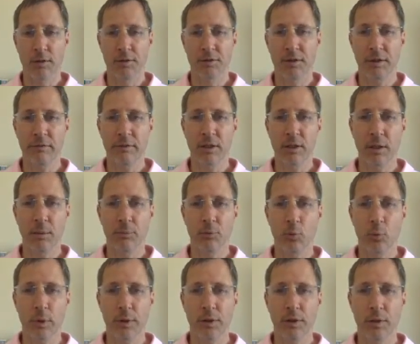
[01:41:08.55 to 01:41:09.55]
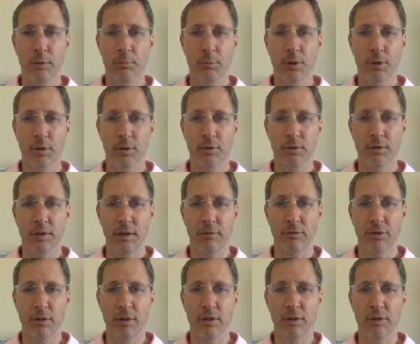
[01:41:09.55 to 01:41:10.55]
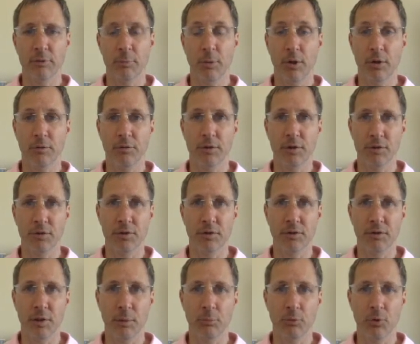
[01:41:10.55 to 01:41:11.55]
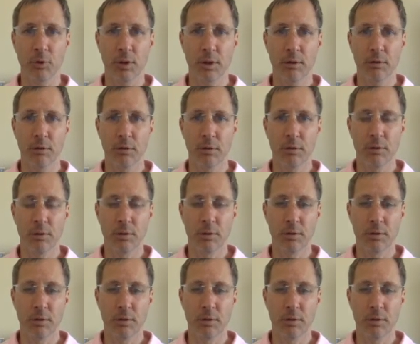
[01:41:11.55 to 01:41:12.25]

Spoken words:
And the 7 comes with it because 7 is part of 6's subtree.